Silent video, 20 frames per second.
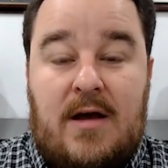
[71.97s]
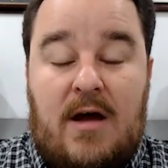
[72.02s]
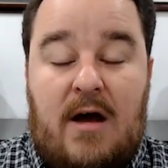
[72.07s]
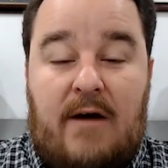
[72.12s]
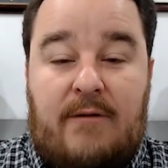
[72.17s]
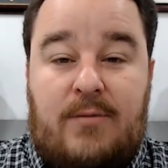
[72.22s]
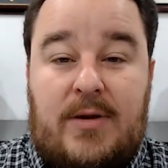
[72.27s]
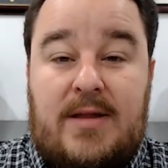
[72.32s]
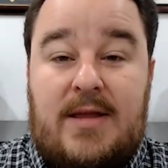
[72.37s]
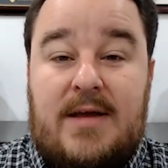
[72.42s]

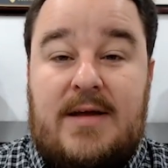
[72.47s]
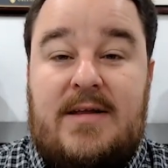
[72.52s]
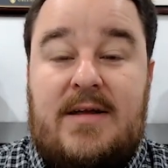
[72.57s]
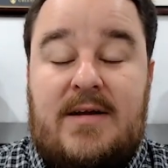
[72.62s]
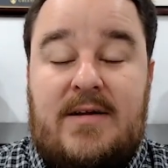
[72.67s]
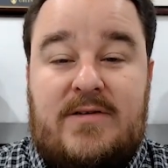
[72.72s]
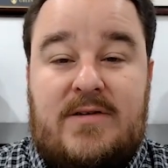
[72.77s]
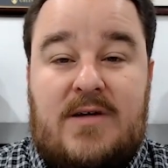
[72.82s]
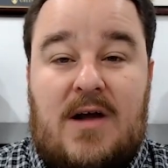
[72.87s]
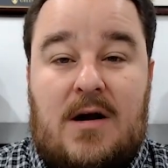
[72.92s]
of predicting
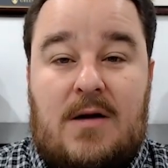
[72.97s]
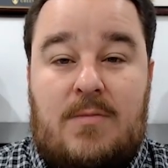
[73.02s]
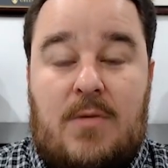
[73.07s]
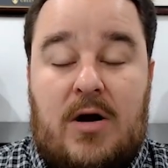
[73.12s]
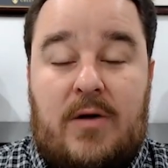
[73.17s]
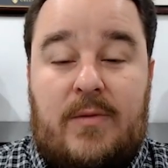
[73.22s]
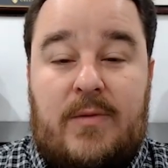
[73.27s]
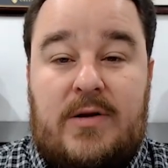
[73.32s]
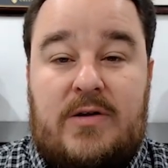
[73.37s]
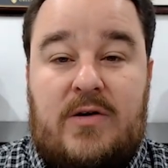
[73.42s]
the stock
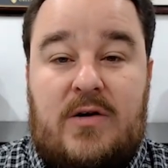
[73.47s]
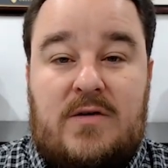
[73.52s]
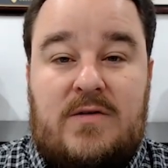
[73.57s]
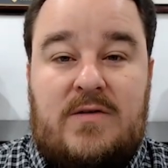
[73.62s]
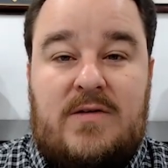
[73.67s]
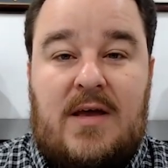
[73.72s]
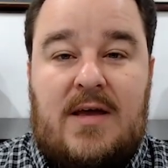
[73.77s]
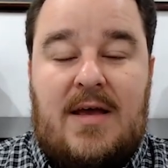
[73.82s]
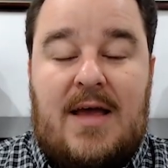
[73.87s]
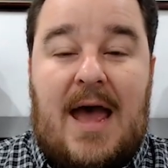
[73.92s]
market
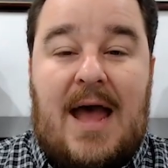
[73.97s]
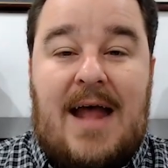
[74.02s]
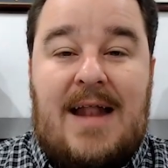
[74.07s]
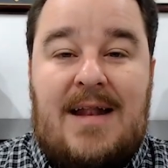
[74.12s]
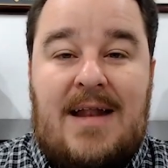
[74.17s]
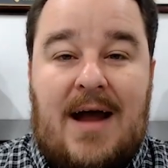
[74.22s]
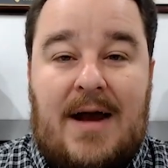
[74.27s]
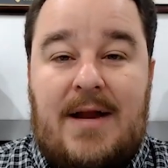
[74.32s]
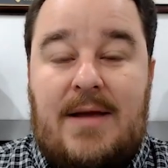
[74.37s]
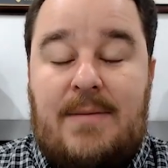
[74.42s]
returns at
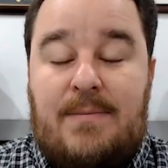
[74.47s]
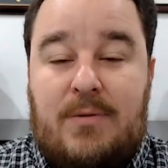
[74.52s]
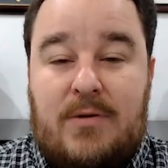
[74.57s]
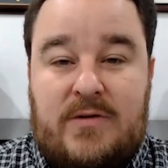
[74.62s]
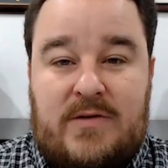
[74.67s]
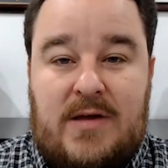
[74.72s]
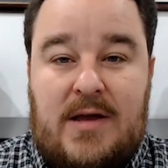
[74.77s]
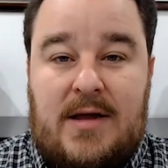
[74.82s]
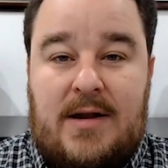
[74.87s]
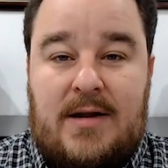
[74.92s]

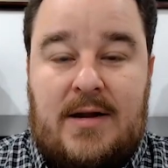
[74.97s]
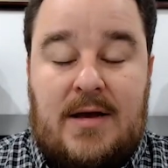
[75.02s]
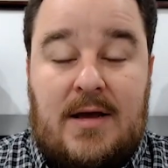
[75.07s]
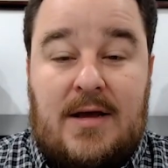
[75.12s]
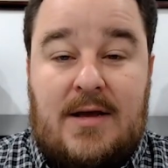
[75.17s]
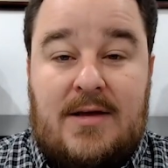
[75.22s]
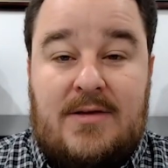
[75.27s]
90%.